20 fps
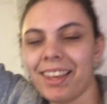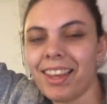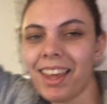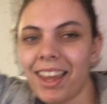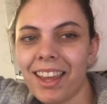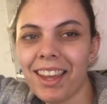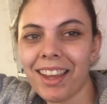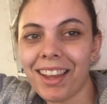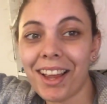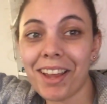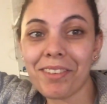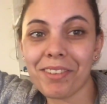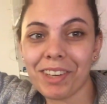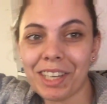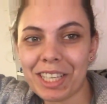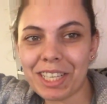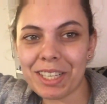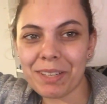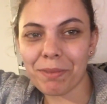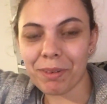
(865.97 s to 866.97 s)
Yay, I
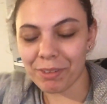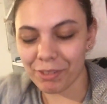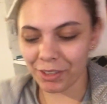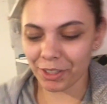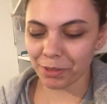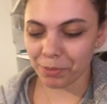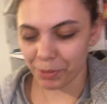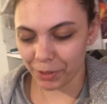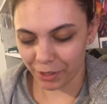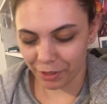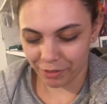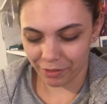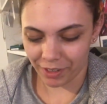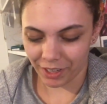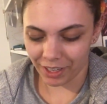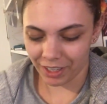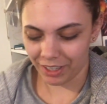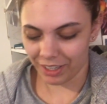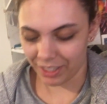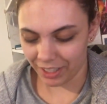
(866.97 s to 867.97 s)
finished my first book
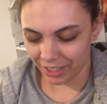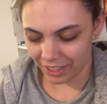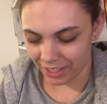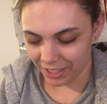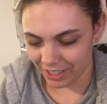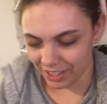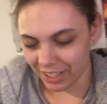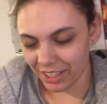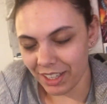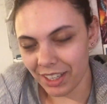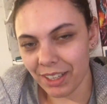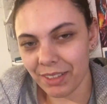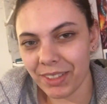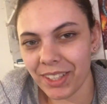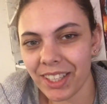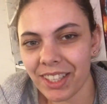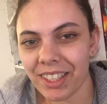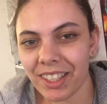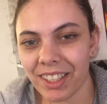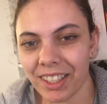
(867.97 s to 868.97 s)
finally.
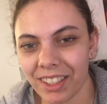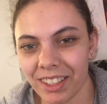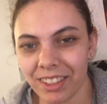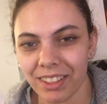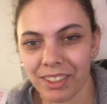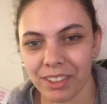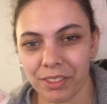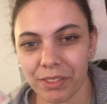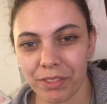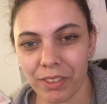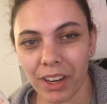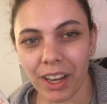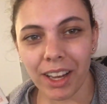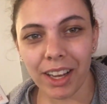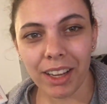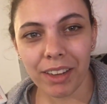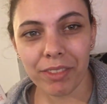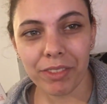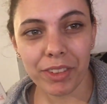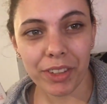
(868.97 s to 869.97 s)
It is
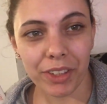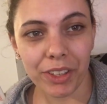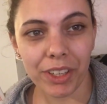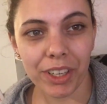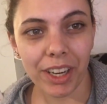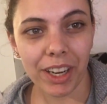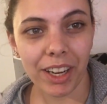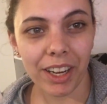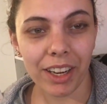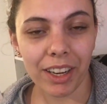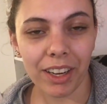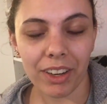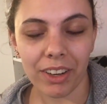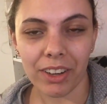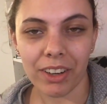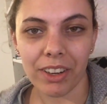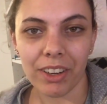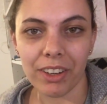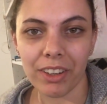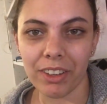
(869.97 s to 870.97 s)
5:30
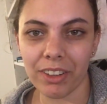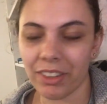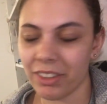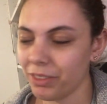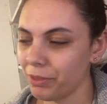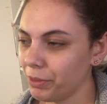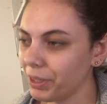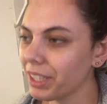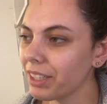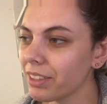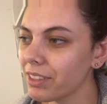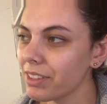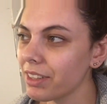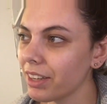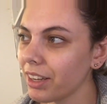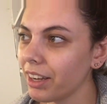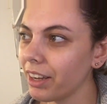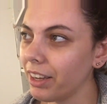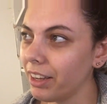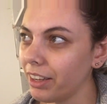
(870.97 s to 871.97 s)
on
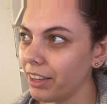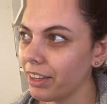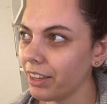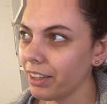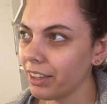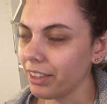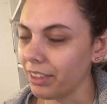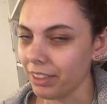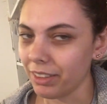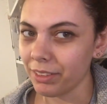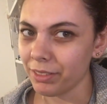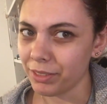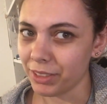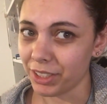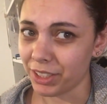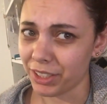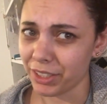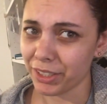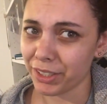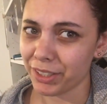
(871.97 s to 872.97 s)
Wednesday,
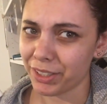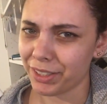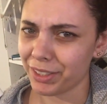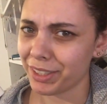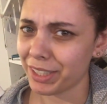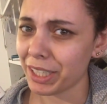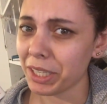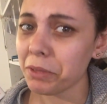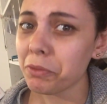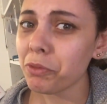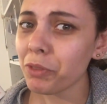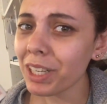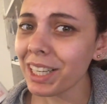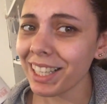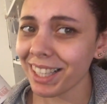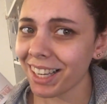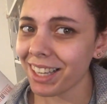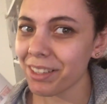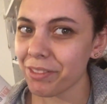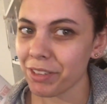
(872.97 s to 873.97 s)
which is really
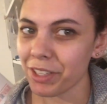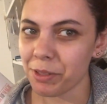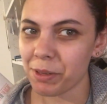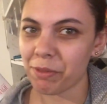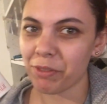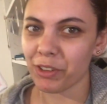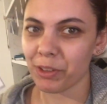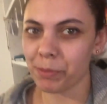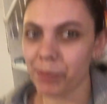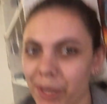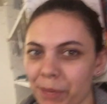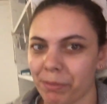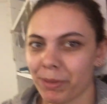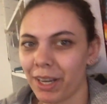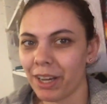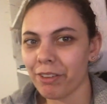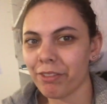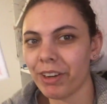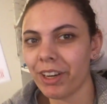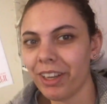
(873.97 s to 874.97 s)
late to finish my first book, but
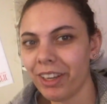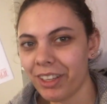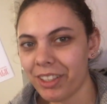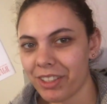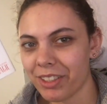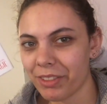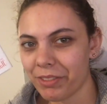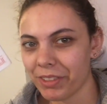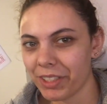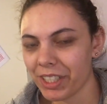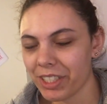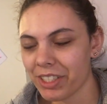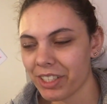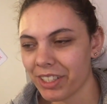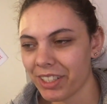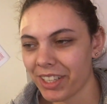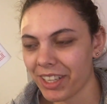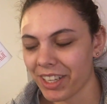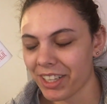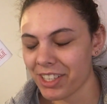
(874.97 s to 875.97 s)
I finally just finished A
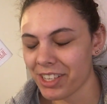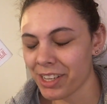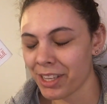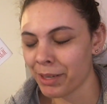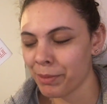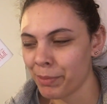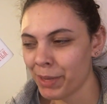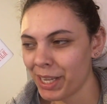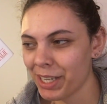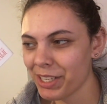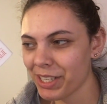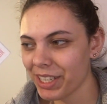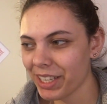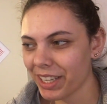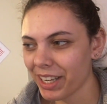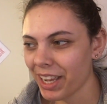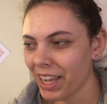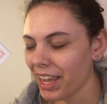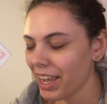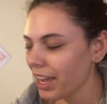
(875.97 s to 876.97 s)
Darker Shade of Magic.
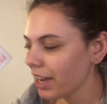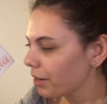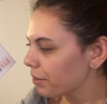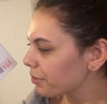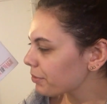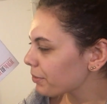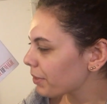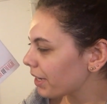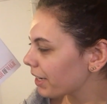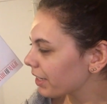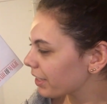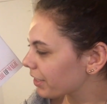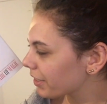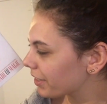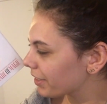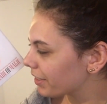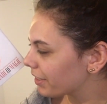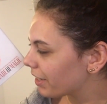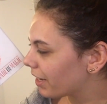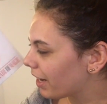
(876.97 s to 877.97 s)
It was quite
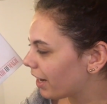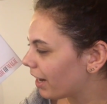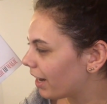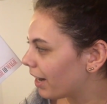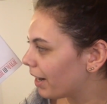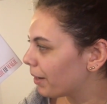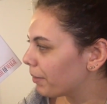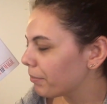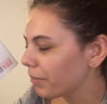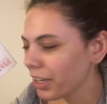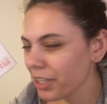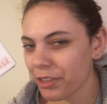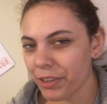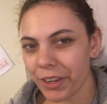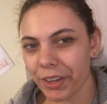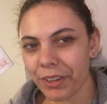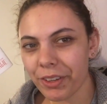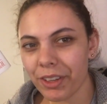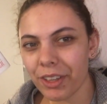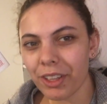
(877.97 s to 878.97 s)
good. I
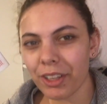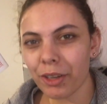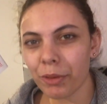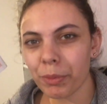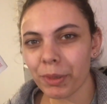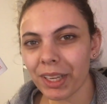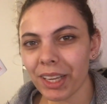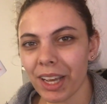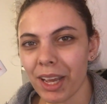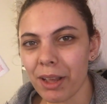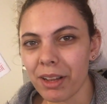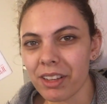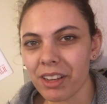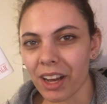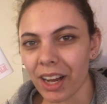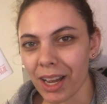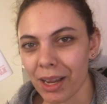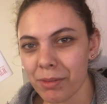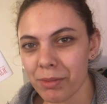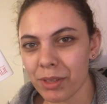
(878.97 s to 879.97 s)
struggled a little bit at
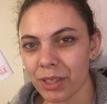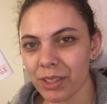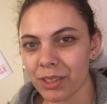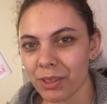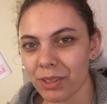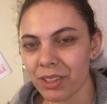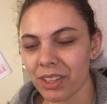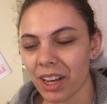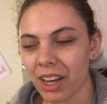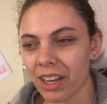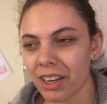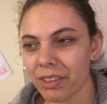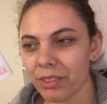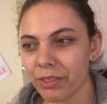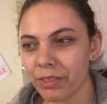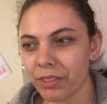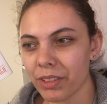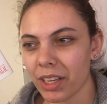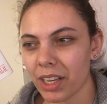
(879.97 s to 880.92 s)
times because it was kind of